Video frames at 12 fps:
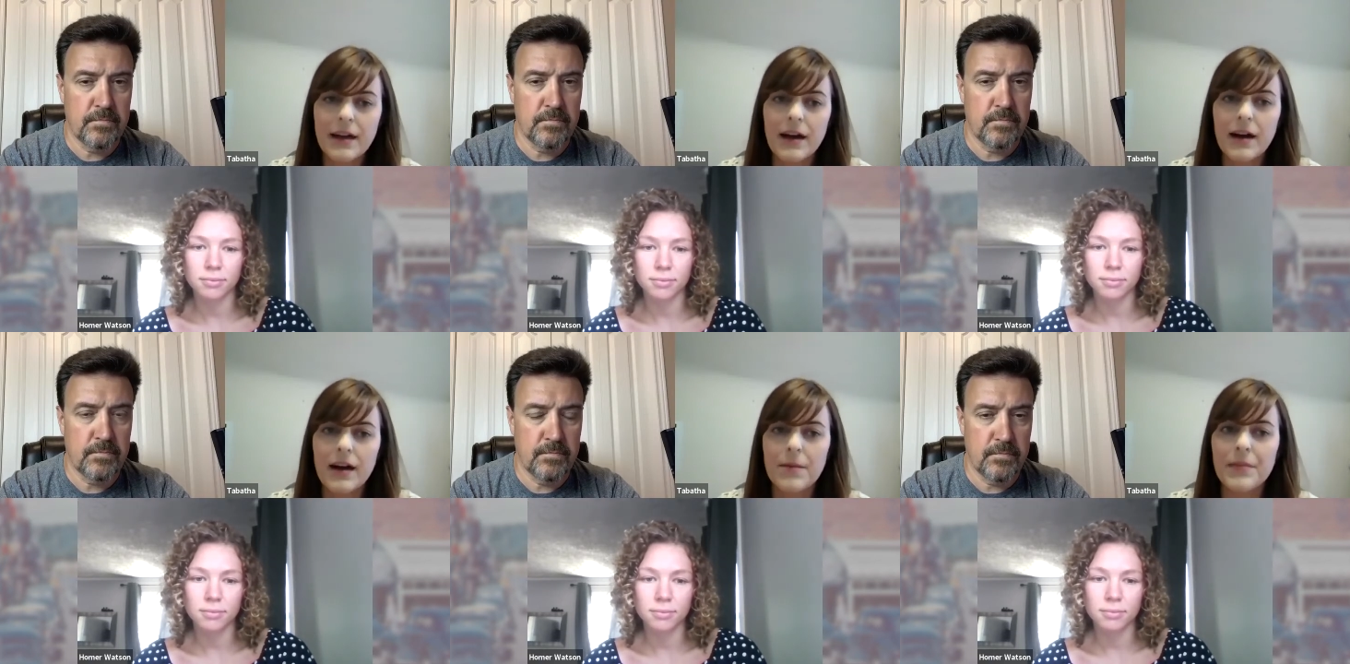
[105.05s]

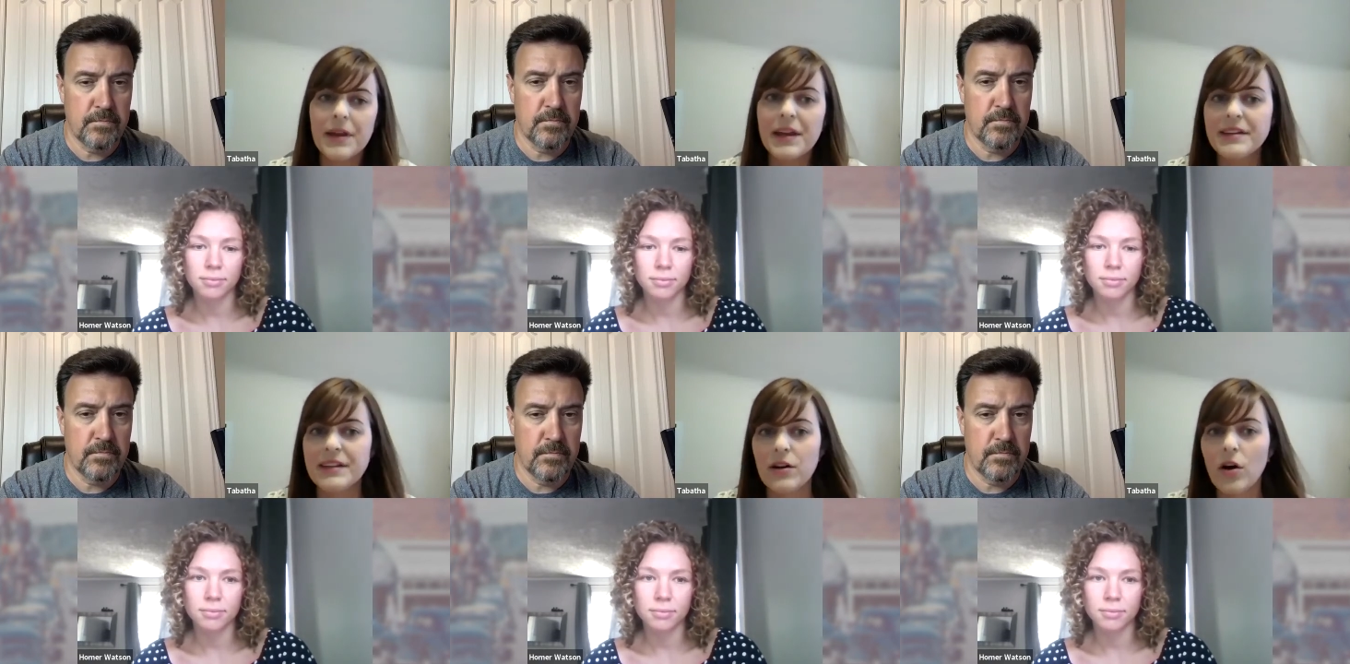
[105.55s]
Speaker 1: um, that
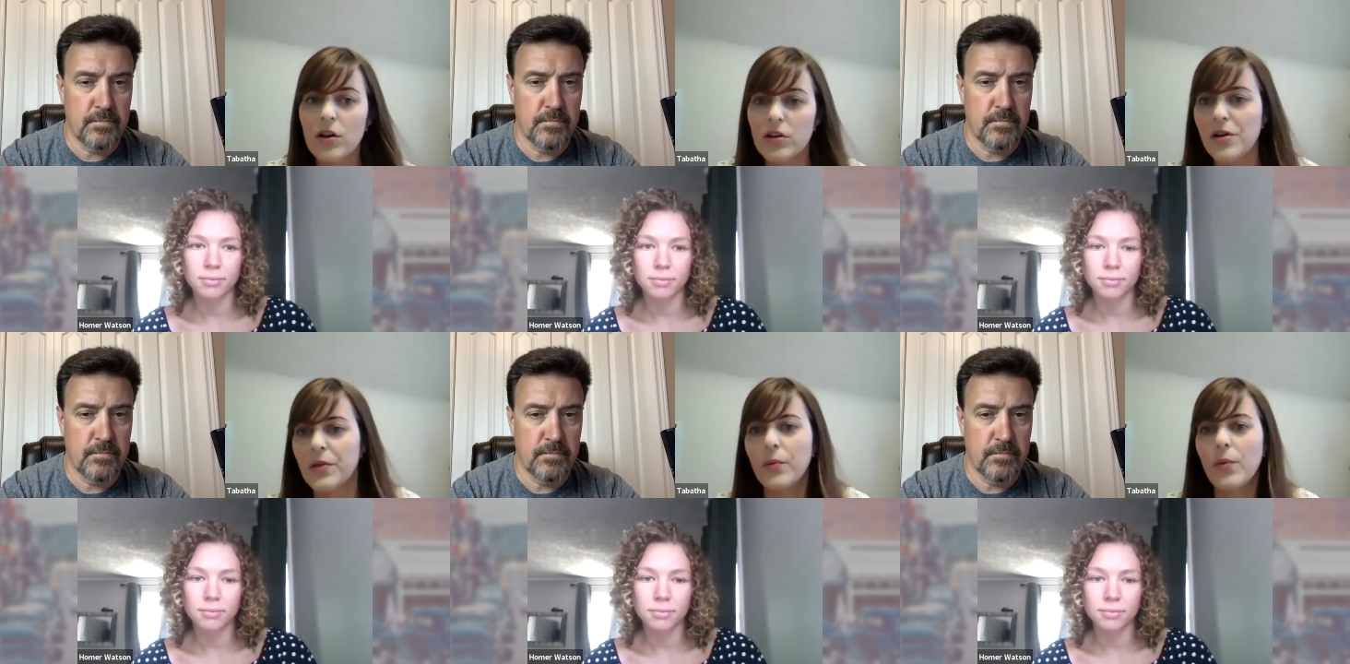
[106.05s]
he did
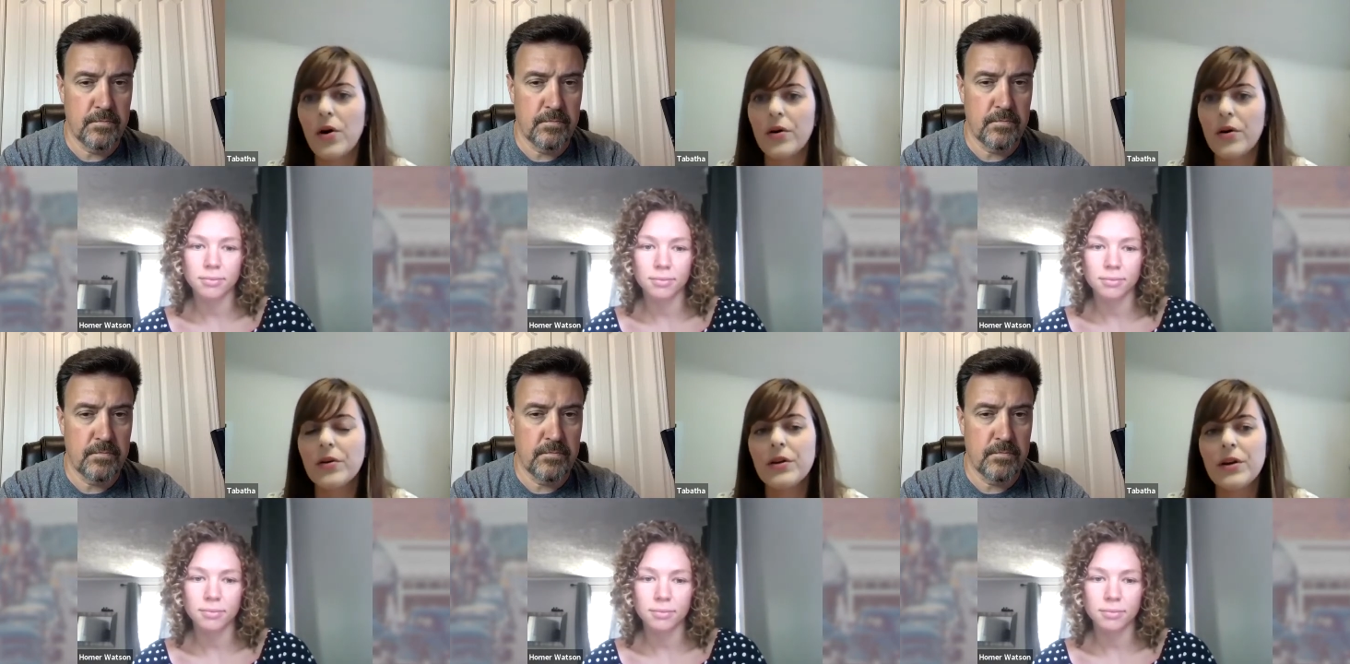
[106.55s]
along the
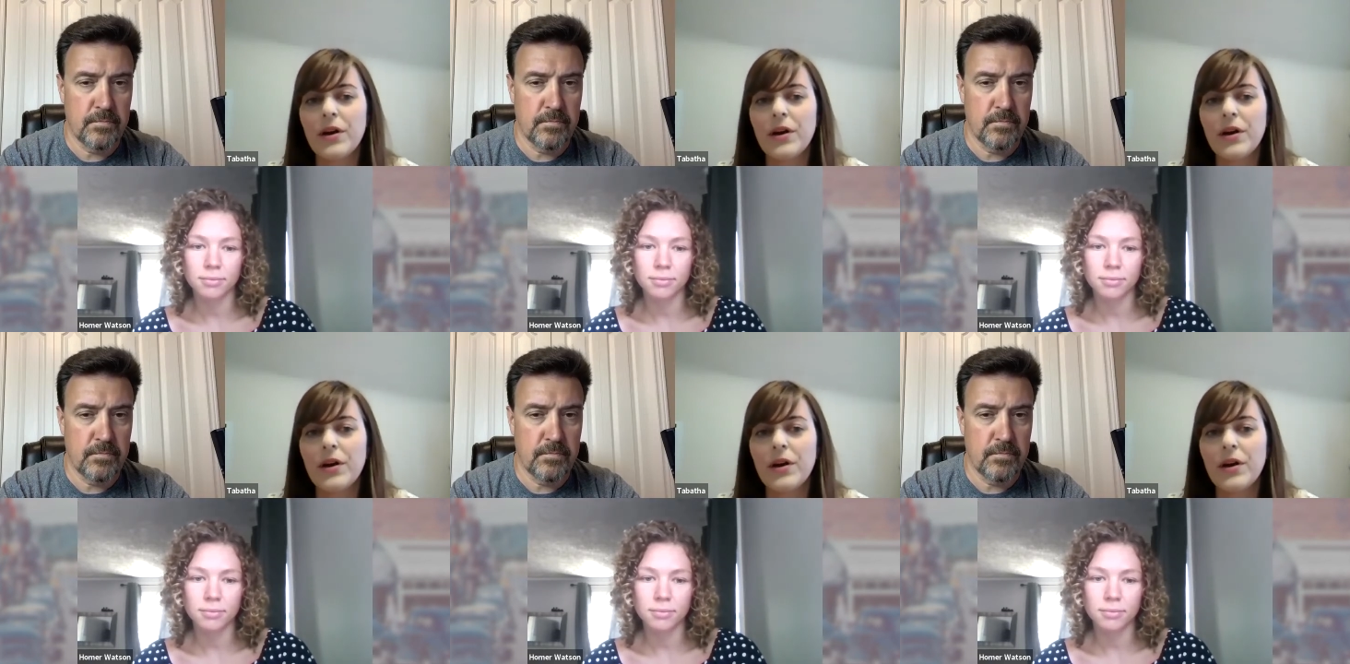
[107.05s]
wall,